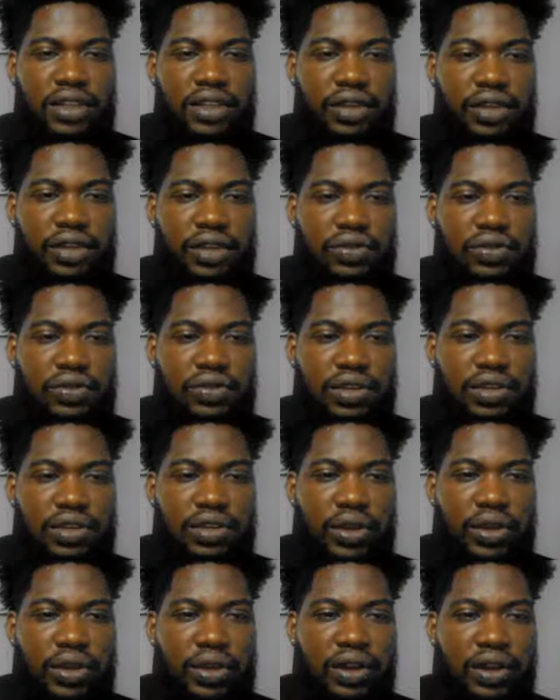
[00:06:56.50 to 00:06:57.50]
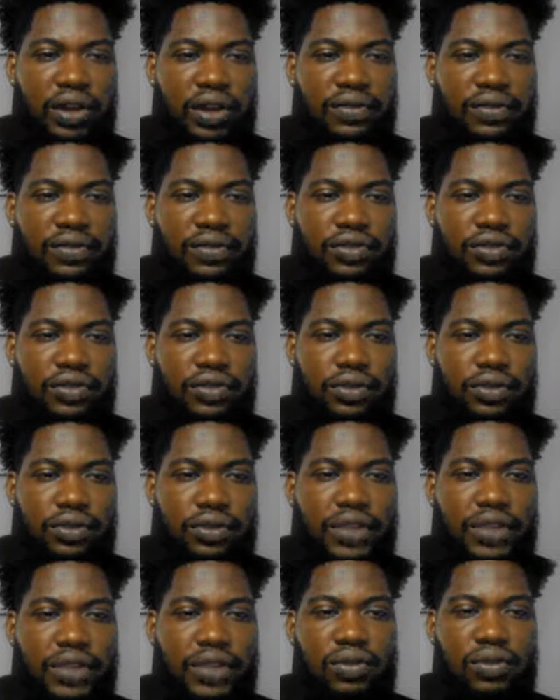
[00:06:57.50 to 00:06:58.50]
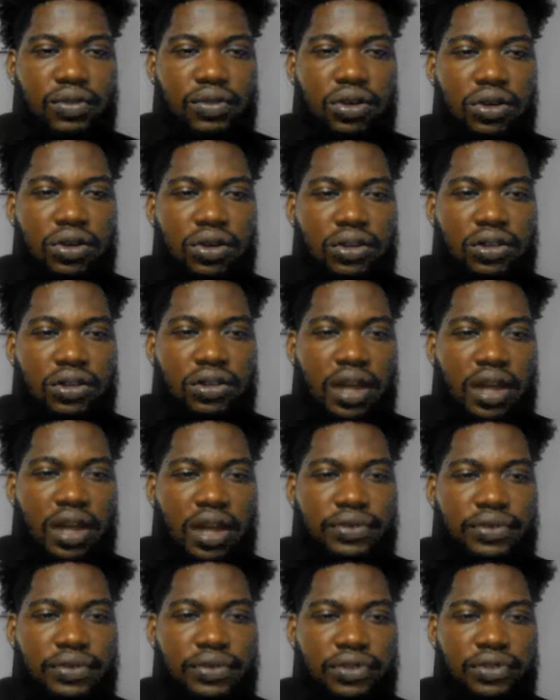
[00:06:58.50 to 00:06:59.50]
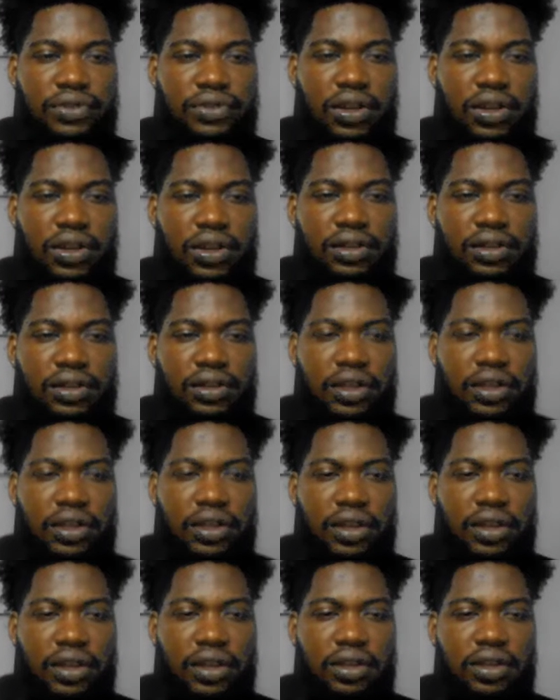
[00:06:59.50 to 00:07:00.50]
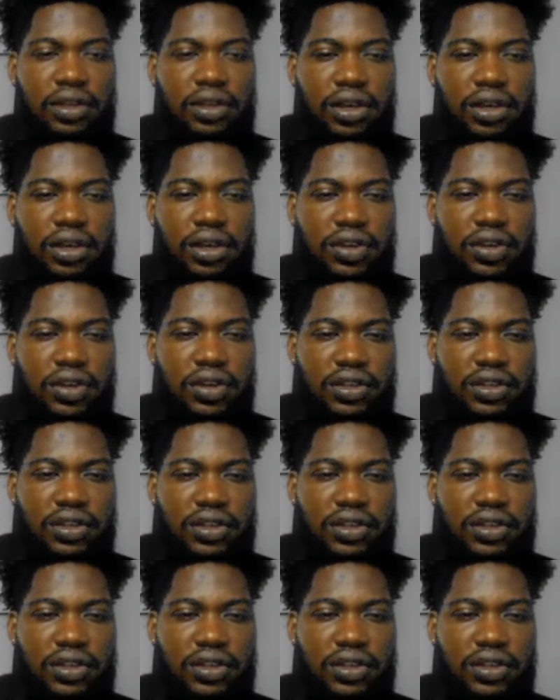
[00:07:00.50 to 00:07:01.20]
there, you see where you have Substaculous apps installer here. You can